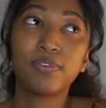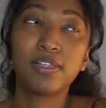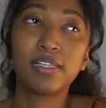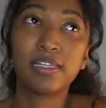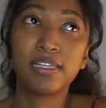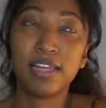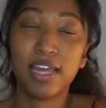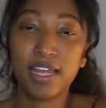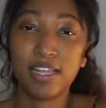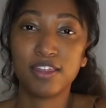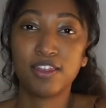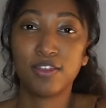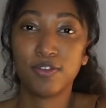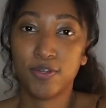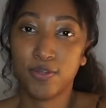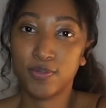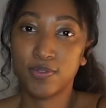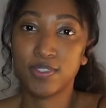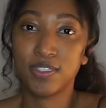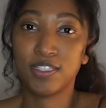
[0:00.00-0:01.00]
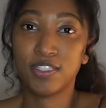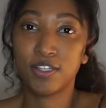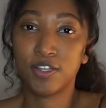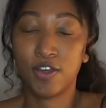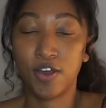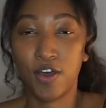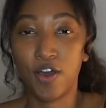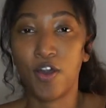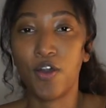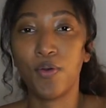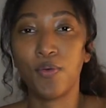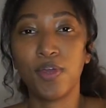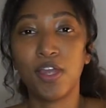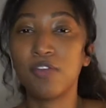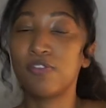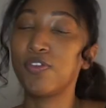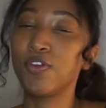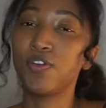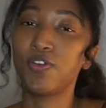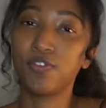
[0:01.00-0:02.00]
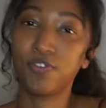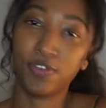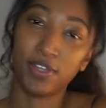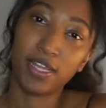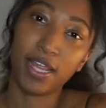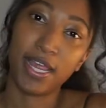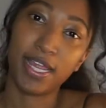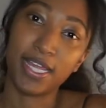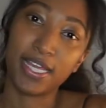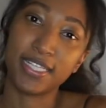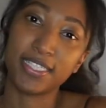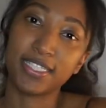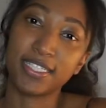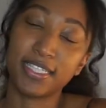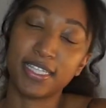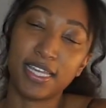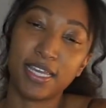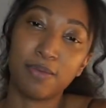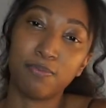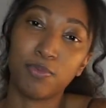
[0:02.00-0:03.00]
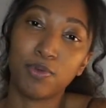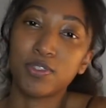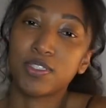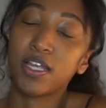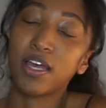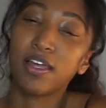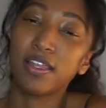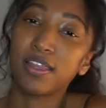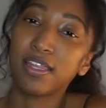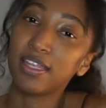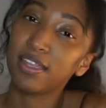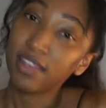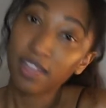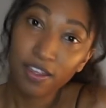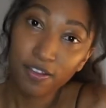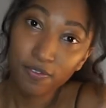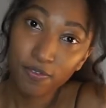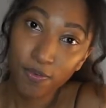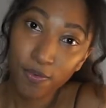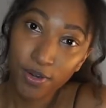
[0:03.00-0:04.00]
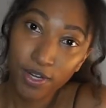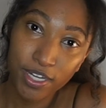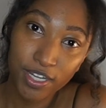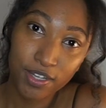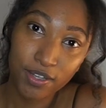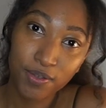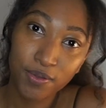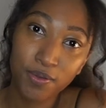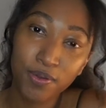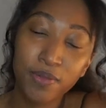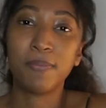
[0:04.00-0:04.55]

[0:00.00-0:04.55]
let those go if you don't feel like it's the most healthy thing for you.